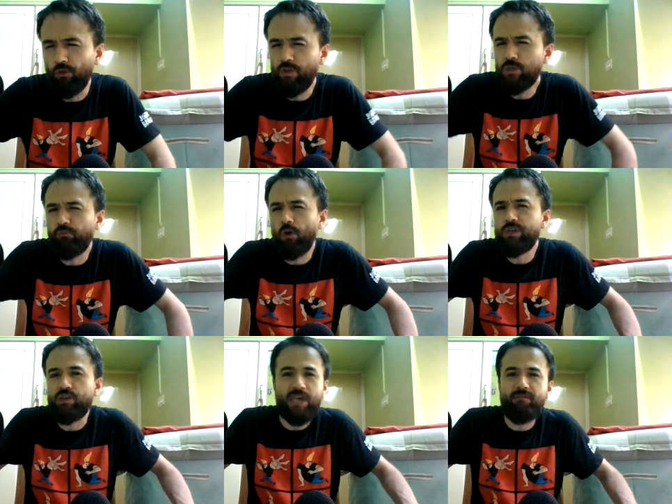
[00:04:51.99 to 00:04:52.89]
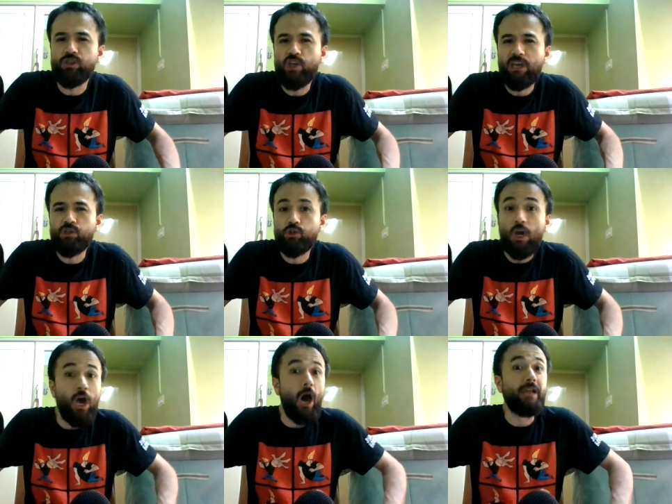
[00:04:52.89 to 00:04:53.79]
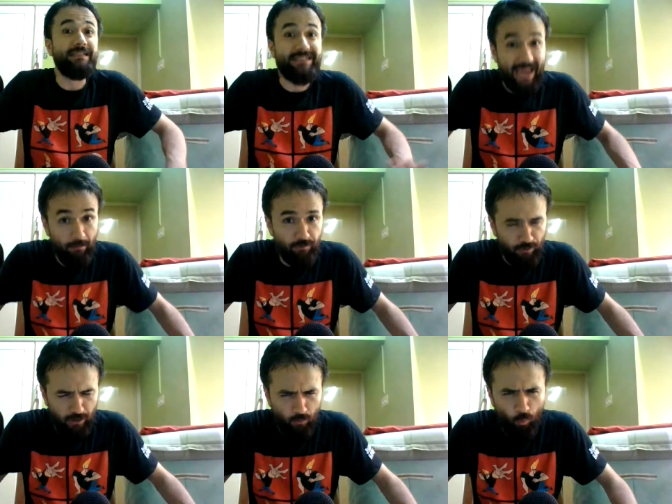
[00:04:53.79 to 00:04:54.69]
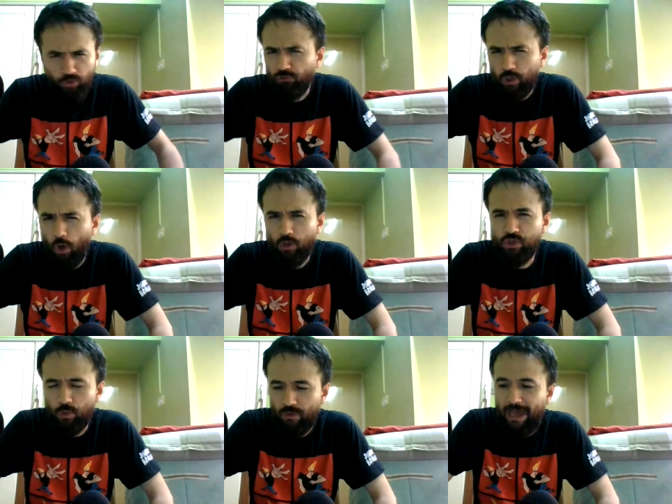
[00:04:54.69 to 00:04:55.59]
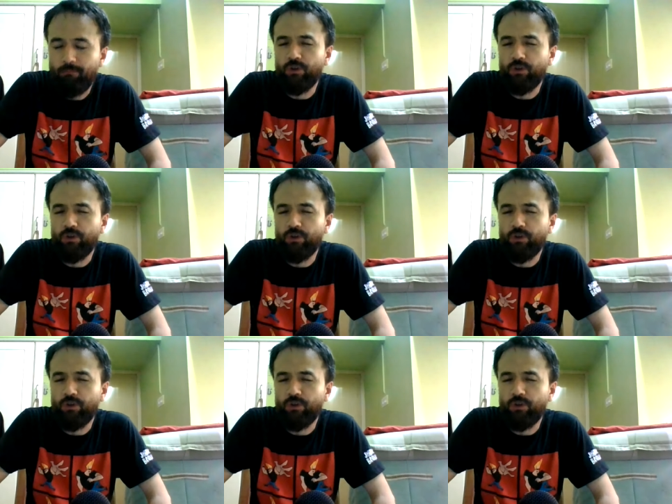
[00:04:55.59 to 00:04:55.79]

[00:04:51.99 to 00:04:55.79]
So these protests haven't changed a damn thing with regard to that,